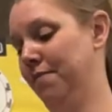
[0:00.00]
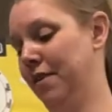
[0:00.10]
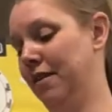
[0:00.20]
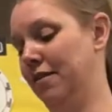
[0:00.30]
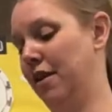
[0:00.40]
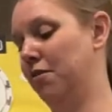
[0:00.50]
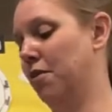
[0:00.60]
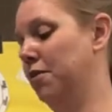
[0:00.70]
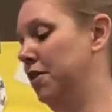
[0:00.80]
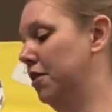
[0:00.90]
because they
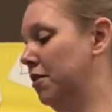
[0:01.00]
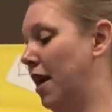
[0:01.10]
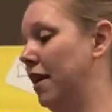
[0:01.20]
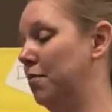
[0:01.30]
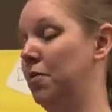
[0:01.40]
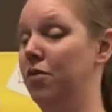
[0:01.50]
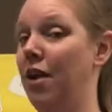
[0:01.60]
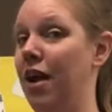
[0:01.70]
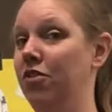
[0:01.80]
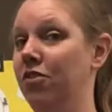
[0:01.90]
grow in their grass, but they're
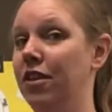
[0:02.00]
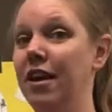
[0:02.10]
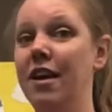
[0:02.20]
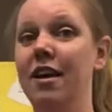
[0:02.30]
actually